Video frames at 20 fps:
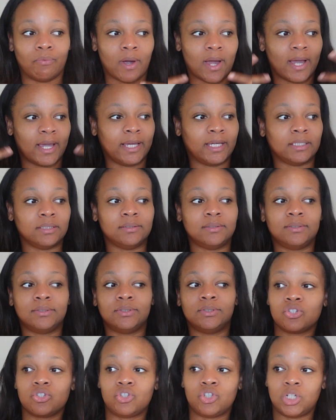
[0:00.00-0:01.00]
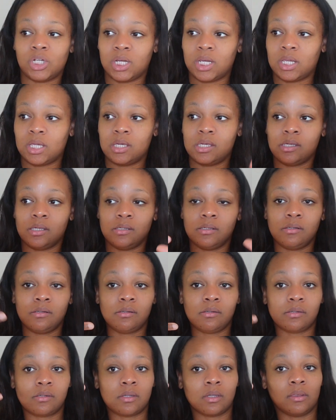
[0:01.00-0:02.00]
rice,
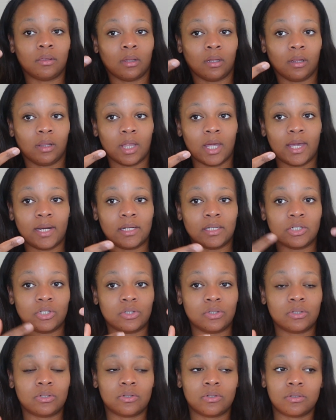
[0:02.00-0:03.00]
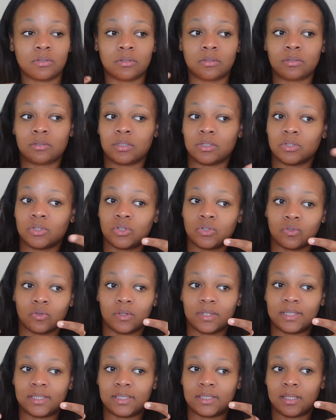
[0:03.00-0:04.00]
cheese, the lettuce, the
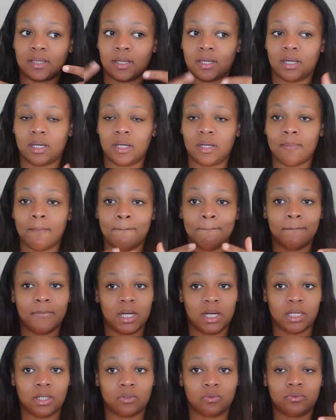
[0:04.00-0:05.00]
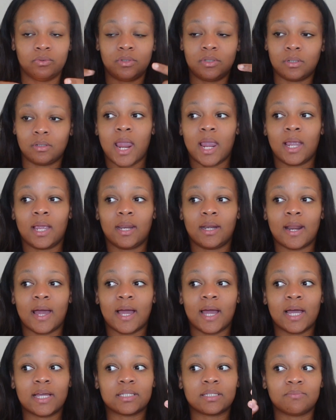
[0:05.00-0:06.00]
salsa, mild. And I
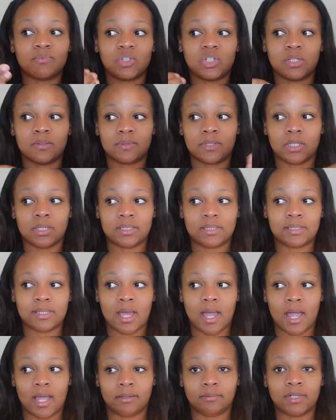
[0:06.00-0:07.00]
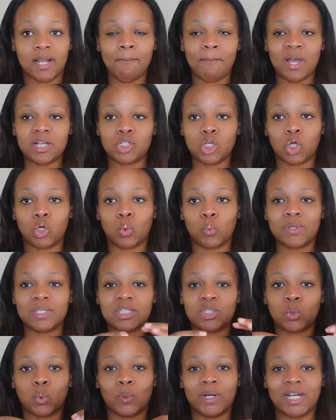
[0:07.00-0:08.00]
got some chips on the side. My total was
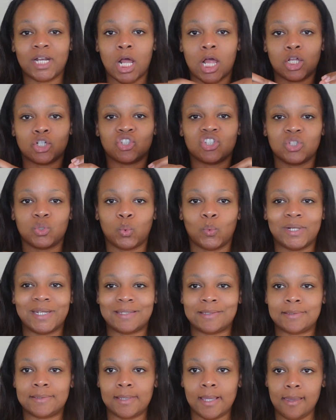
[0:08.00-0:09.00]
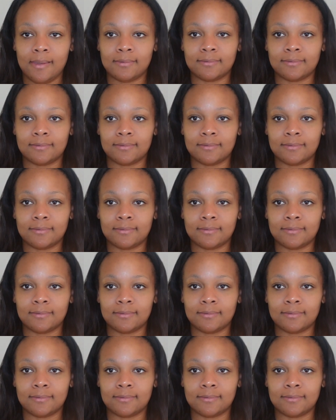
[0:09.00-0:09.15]
$20.20.